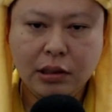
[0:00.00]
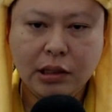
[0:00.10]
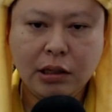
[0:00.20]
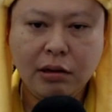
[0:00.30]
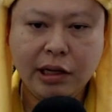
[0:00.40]

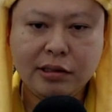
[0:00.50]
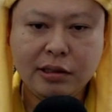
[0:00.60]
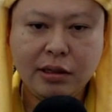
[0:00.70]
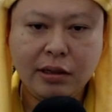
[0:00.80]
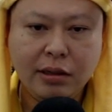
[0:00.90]
Now let's
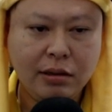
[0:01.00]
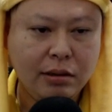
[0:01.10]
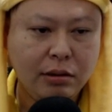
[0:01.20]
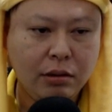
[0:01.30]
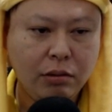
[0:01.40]
see.
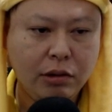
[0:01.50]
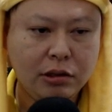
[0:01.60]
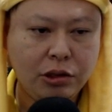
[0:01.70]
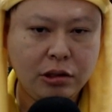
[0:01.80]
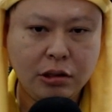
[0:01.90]
What
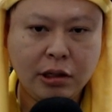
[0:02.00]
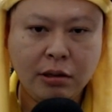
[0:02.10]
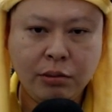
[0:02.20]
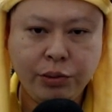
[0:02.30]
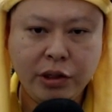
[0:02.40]

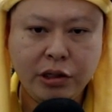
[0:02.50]
shall we